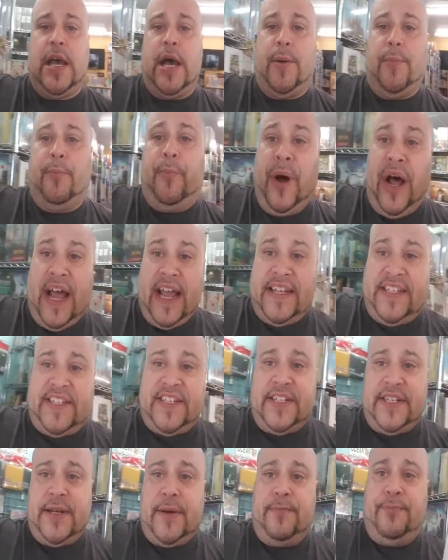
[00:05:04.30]
But
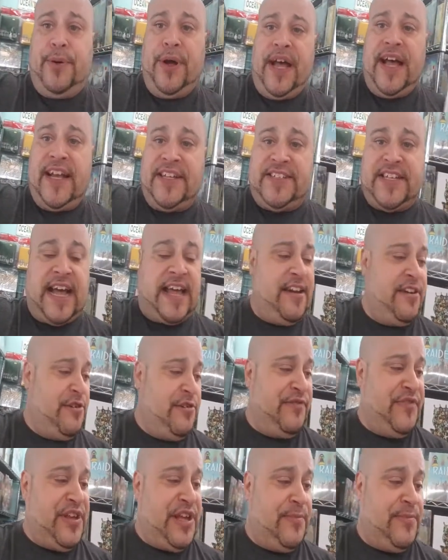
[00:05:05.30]
I don't know
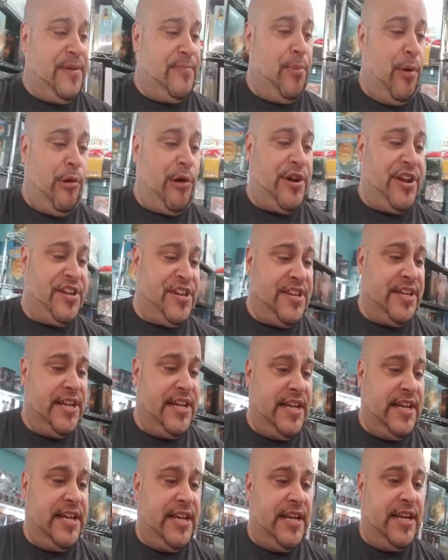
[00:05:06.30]
if it could be ported.
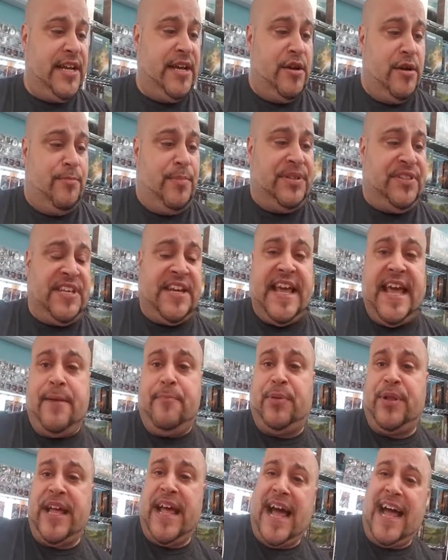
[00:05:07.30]
But the
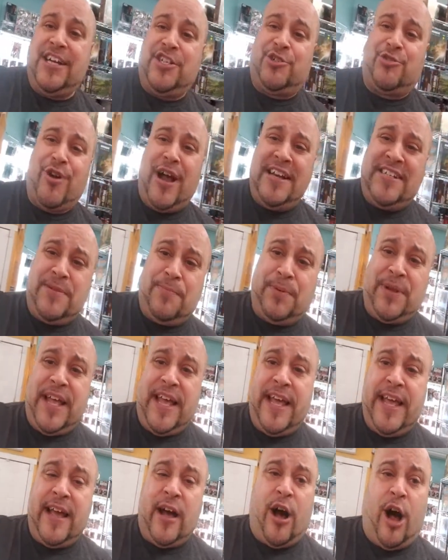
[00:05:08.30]
gameplay, I tried to
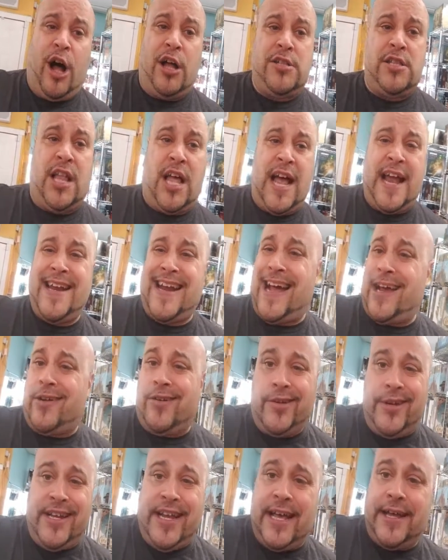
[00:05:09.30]
play online. I
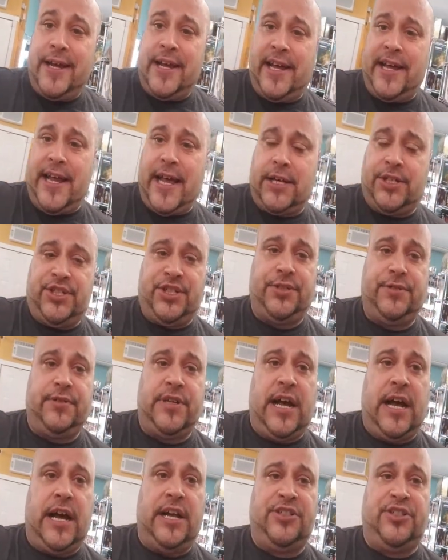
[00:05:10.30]
couldn't get a connection
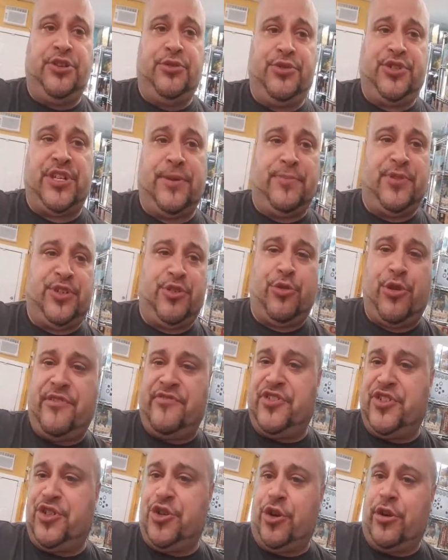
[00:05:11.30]
to some sort of
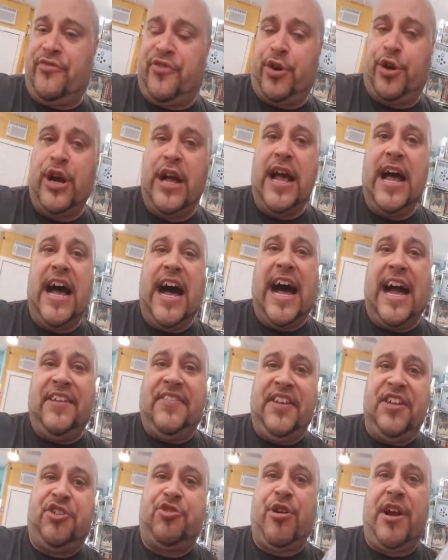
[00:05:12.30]
server. I
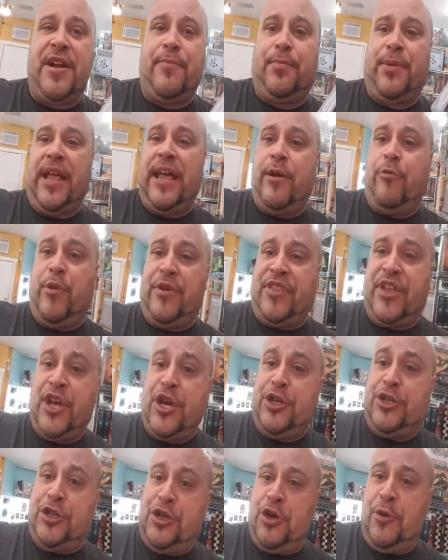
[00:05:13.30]
did try to play with
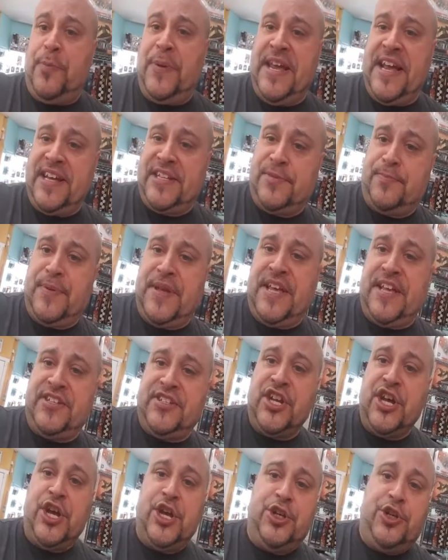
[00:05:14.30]
two PSPs
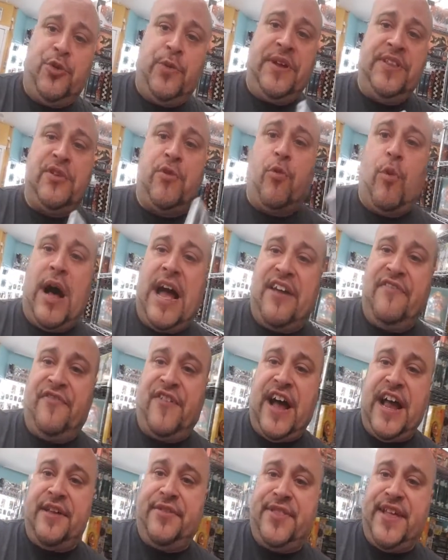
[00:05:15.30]
doing the
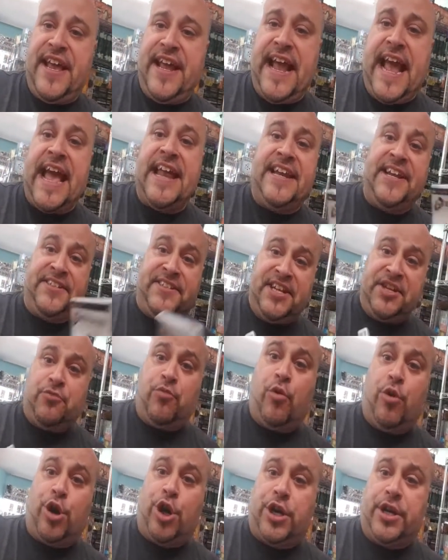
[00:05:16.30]
Wi-Fi thing, and it did
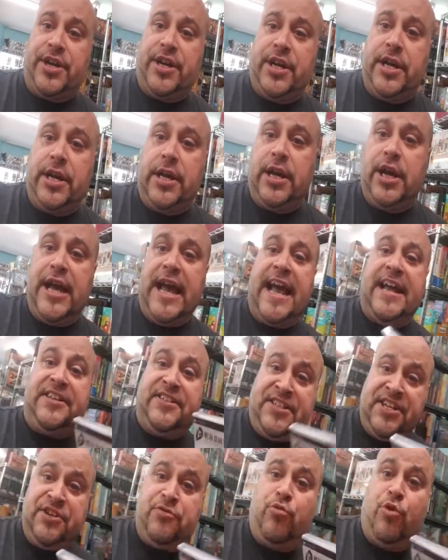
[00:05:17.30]
work. It
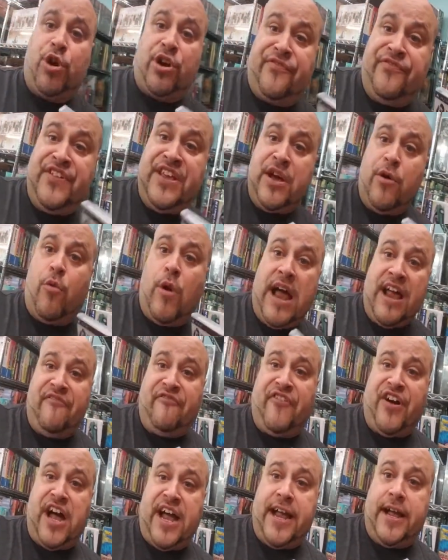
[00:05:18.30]
did work via
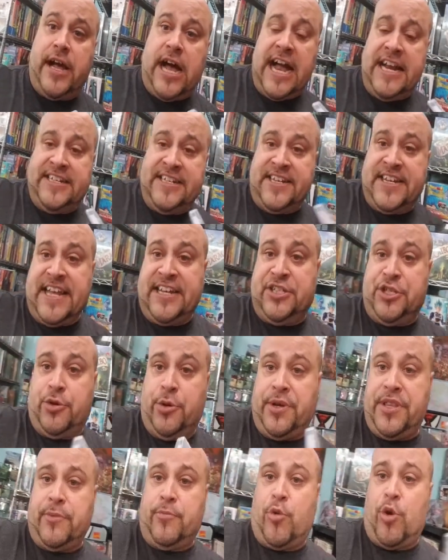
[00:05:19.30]
Wi-Fi. I did get two
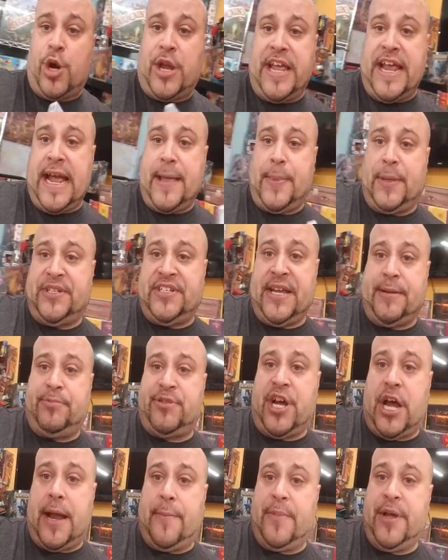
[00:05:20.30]
of them working at the same
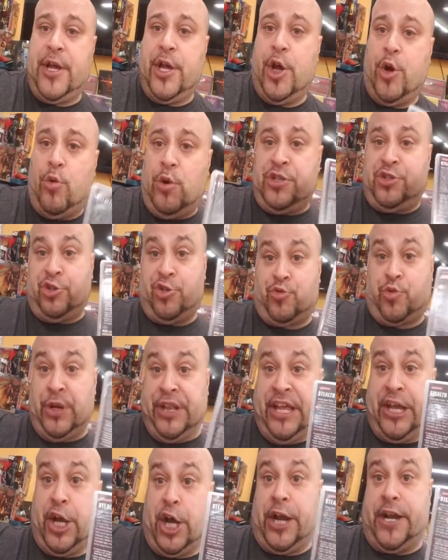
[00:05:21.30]
time, which was
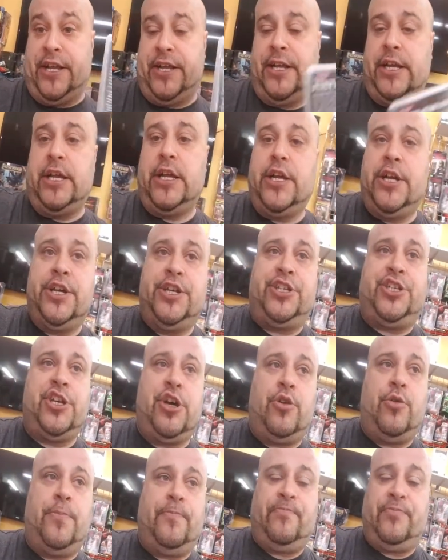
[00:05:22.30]
really good.
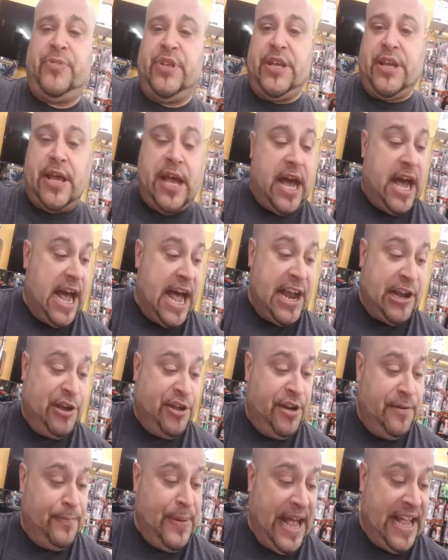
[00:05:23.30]
So I
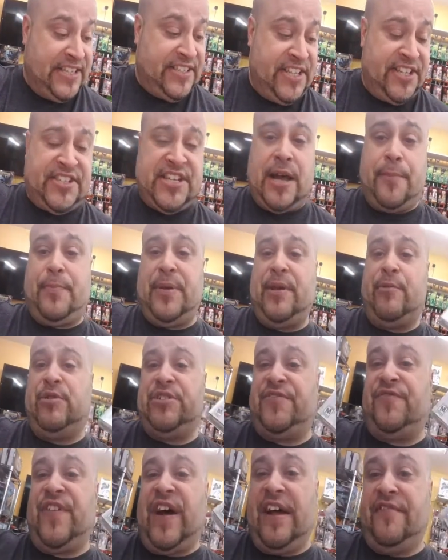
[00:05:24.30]
couldn't pass this up. It was
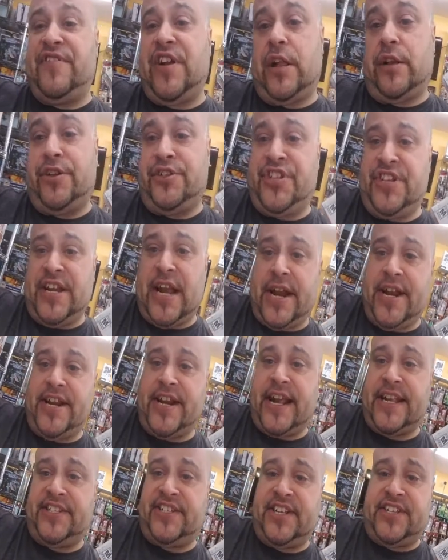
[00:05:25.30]

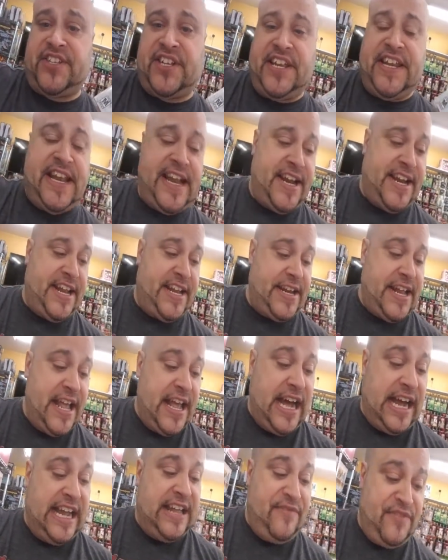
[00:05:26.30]
$5.99 Canadian.
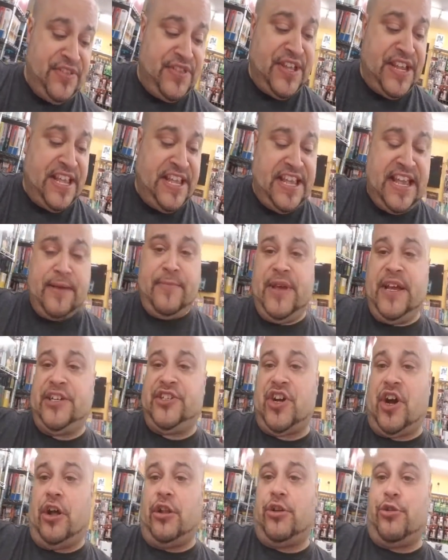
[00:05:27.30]
I even think he gave me $1
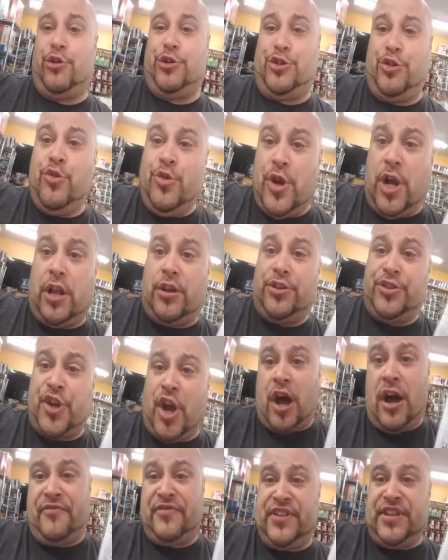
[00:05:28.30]
or $2
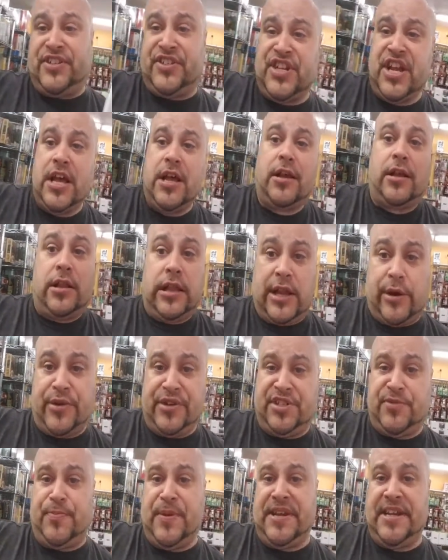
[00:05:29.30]
off this
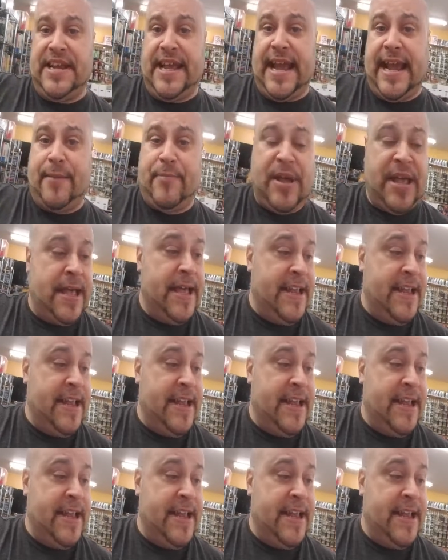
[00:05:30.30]
clearance bin game.